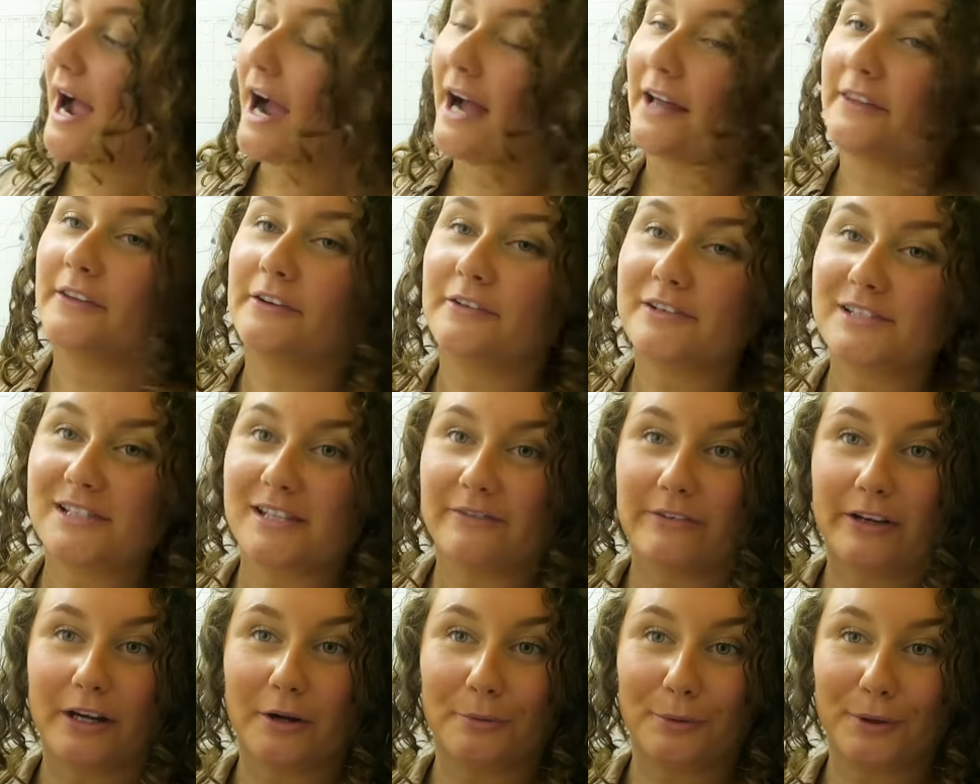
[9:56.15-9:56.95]
and there is
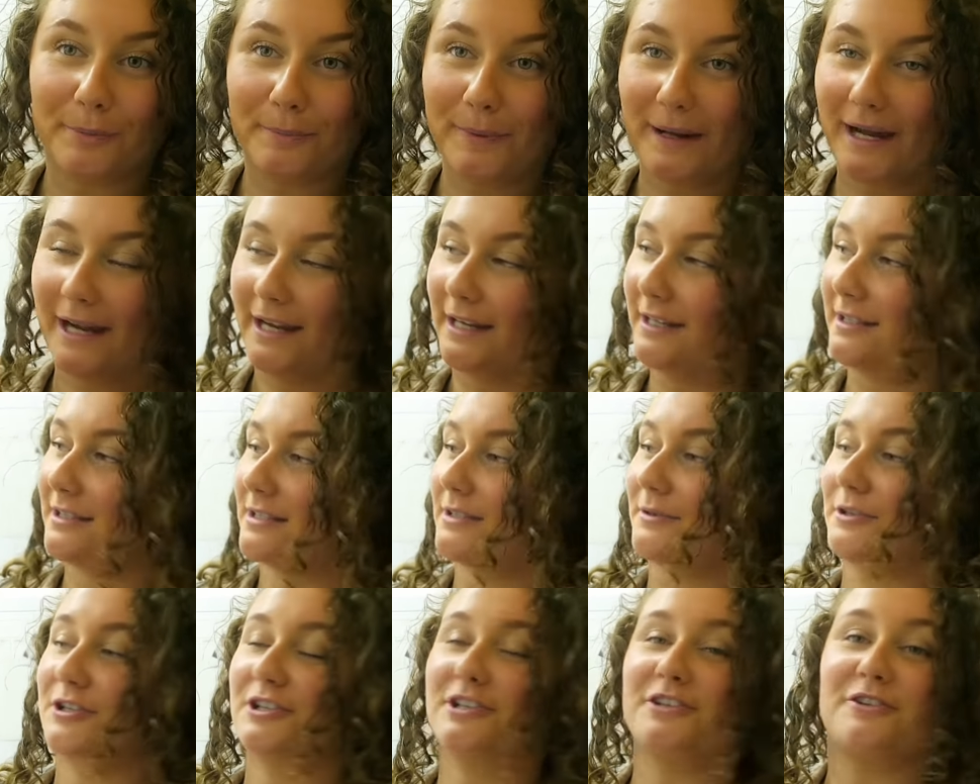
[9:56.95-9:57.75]
something I want to paint,
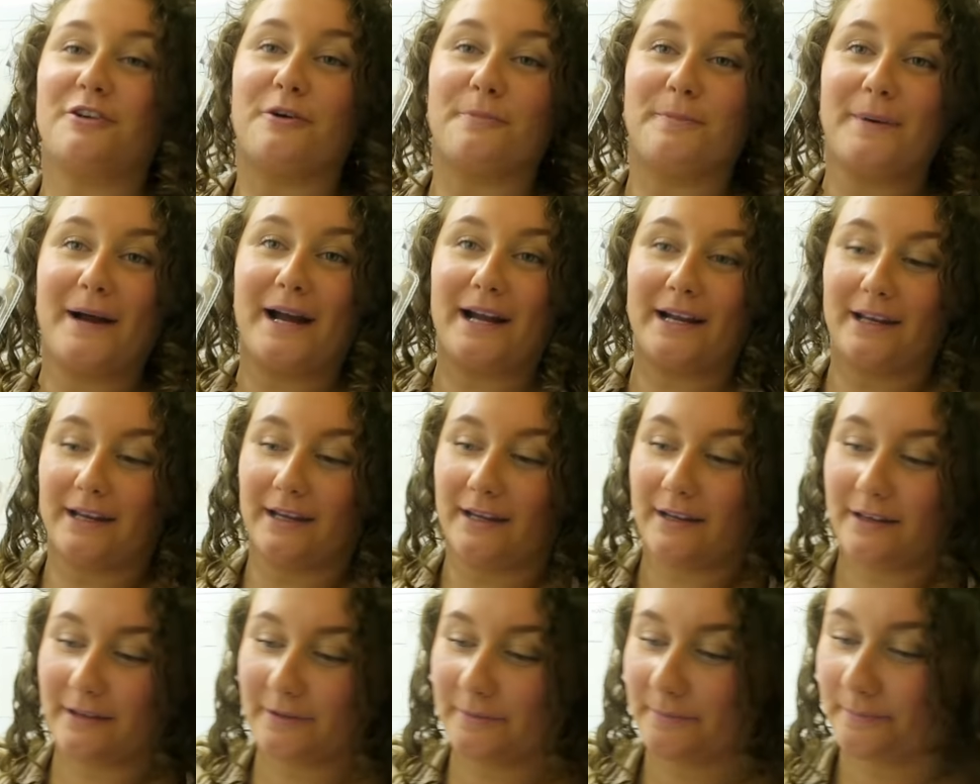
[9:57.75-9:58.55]
so I just got a
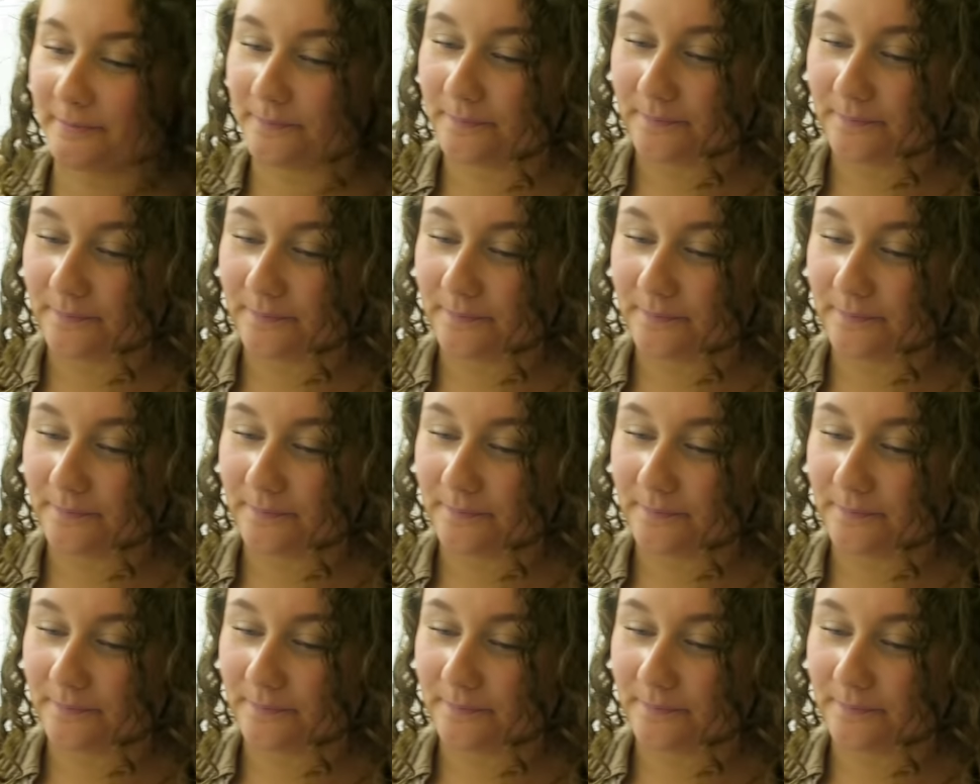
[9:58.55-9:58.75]
packet.